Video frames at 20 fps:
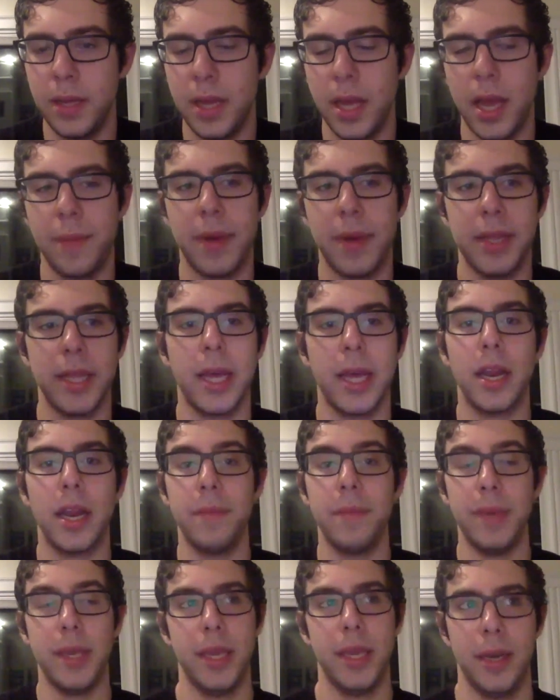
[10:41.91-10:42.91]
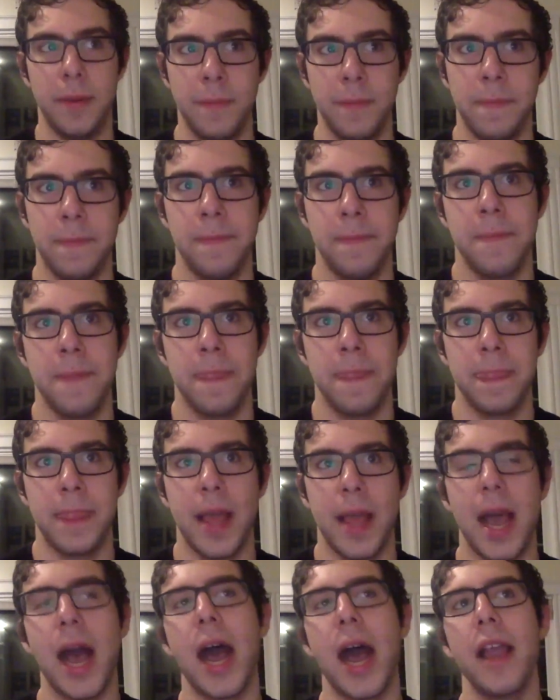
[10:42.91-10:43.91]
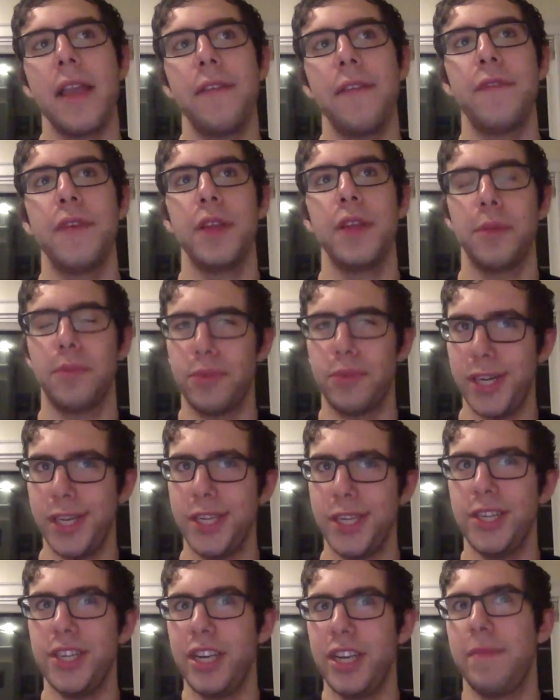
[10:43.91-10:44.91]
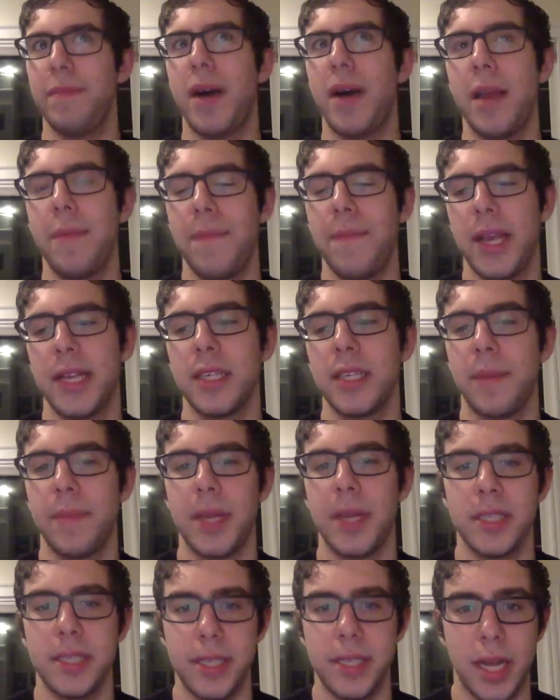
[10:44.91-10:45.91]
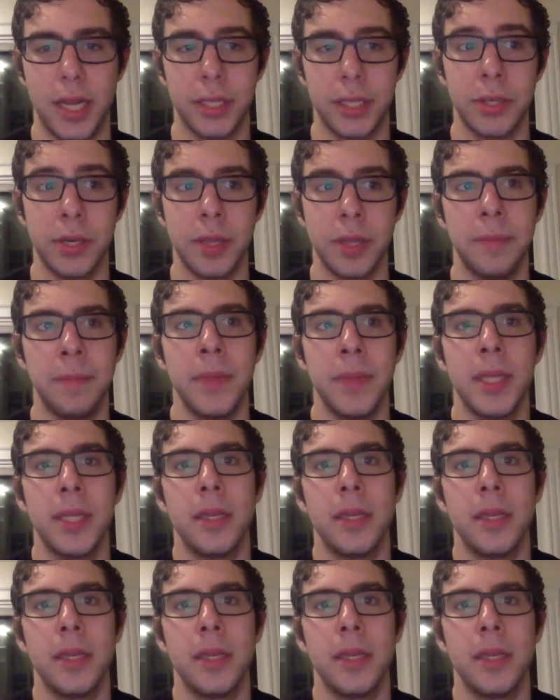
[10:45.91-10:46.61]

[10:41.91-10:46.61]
And by that, I mean, I feel pretty good in my picks up against the algorithm.